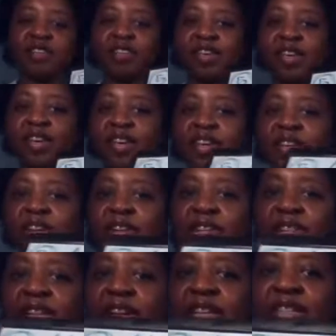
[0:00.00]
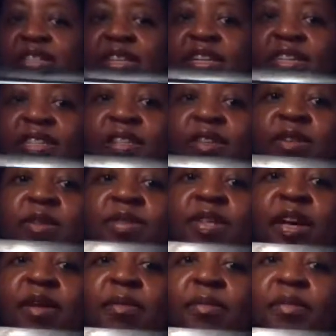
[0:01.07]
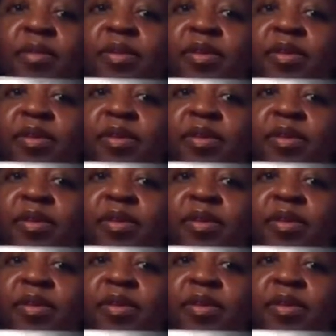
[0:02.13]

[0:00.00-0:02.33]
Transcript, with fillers: Okay, and here's that sentence close up.